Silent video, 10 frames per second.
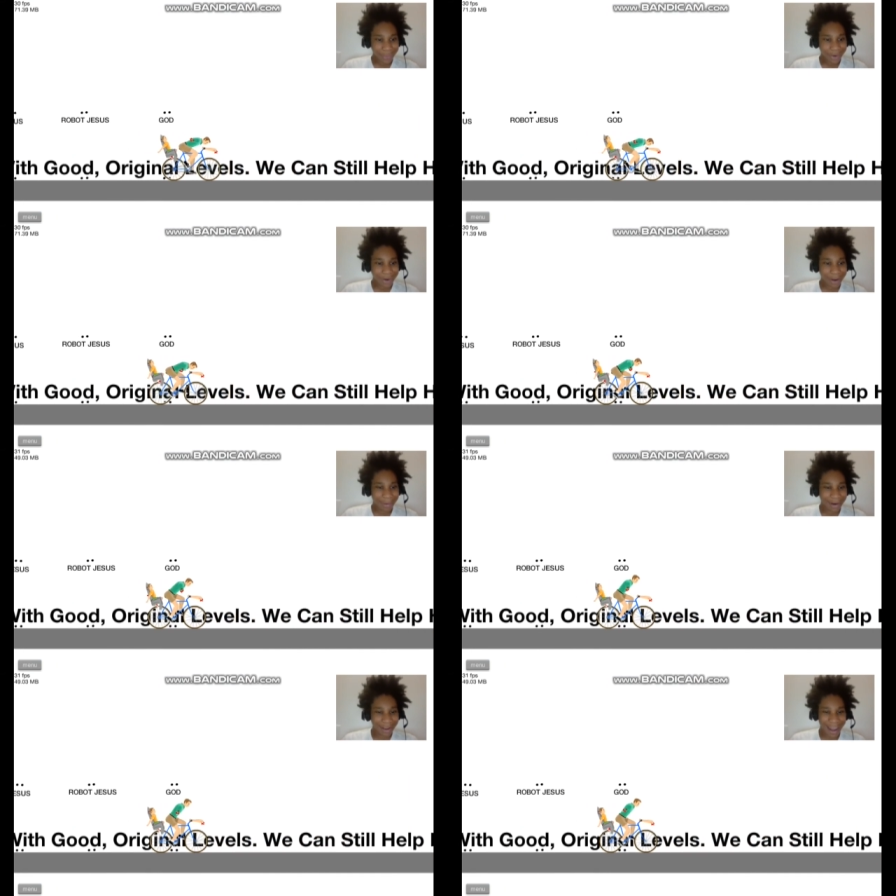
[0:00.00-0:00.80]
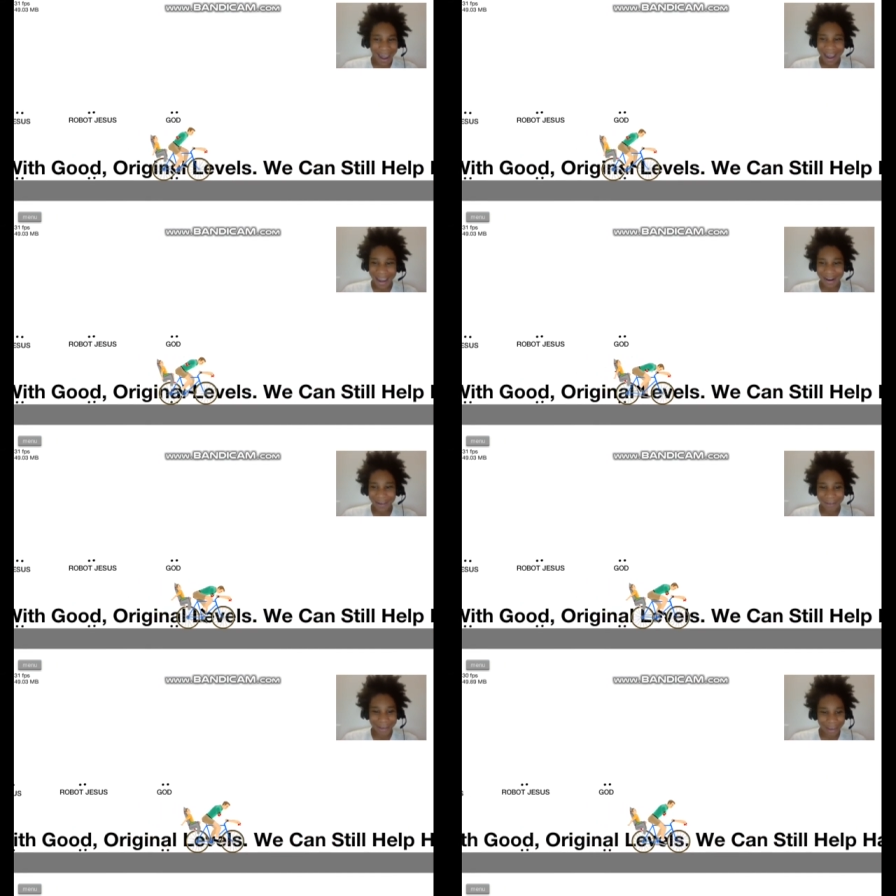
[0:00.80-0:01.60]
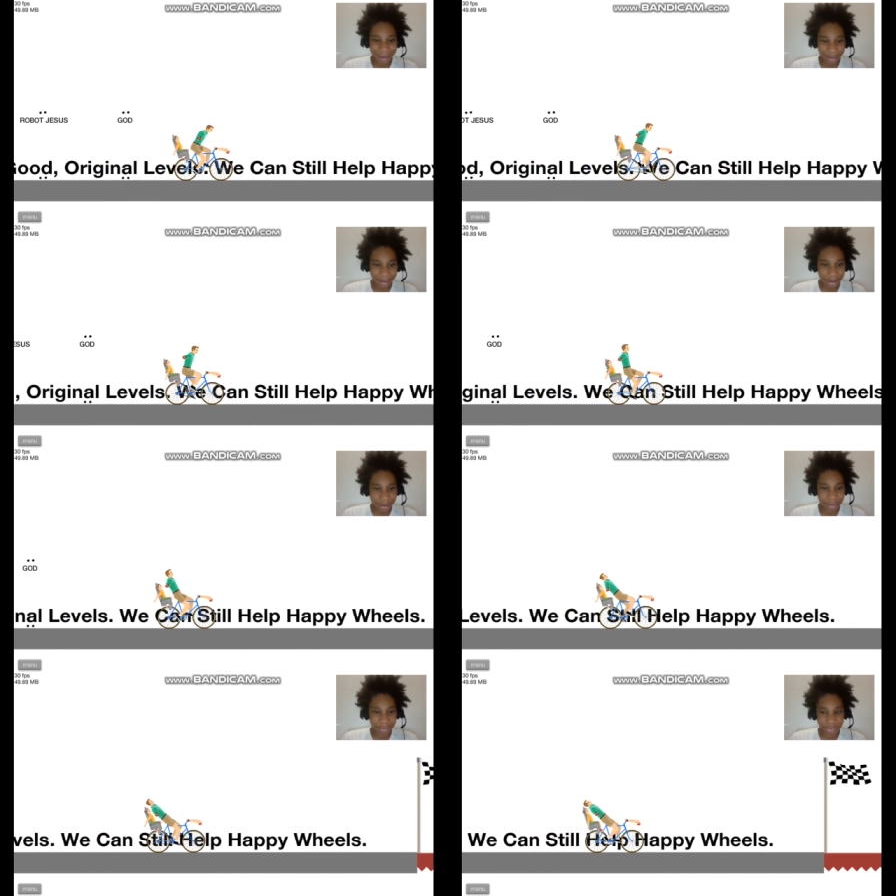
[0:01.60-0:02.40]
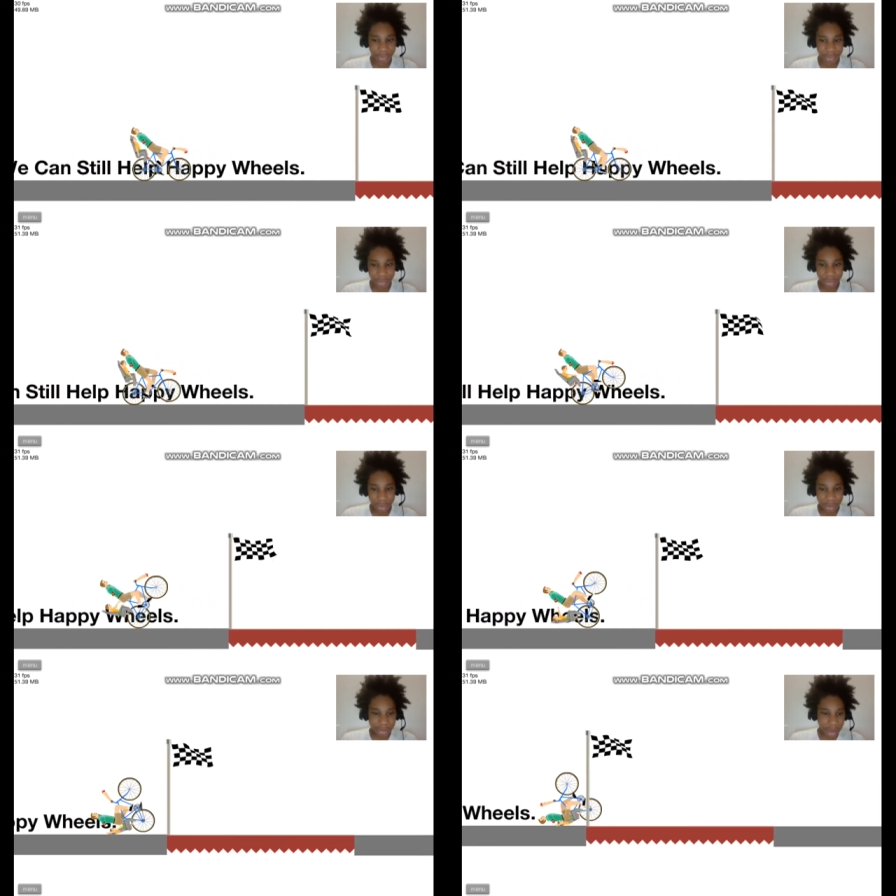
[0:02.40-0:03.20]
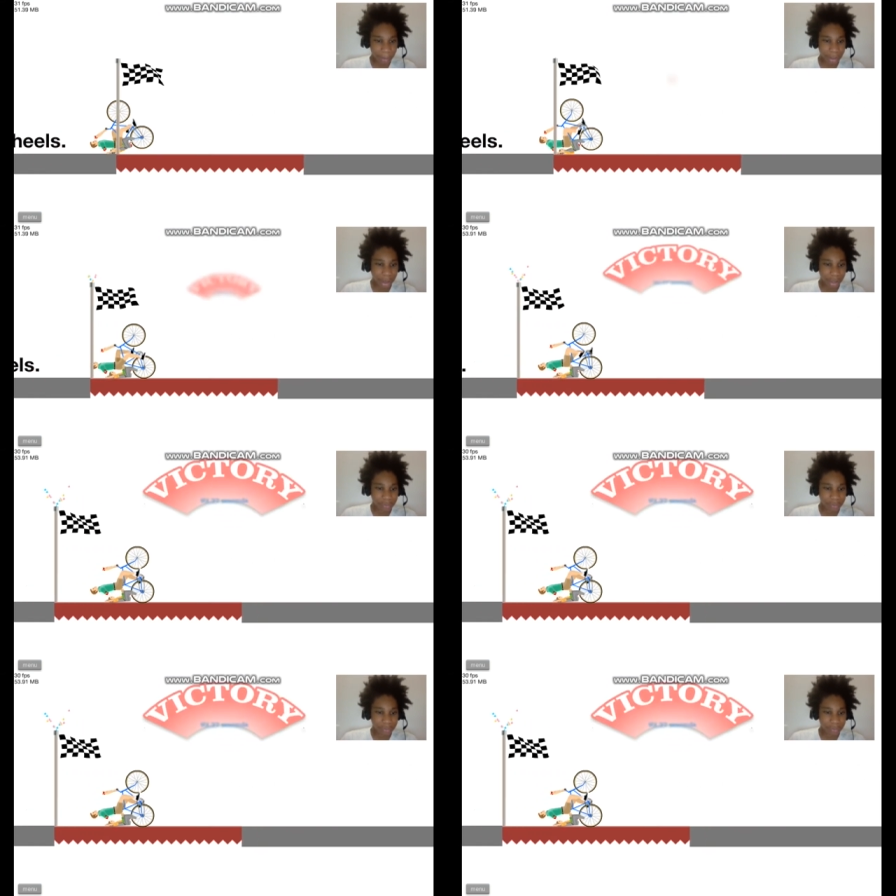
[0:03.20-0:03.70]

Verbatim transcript: Y'all call me the guy? Okay. Alright, this just... This gotta be the last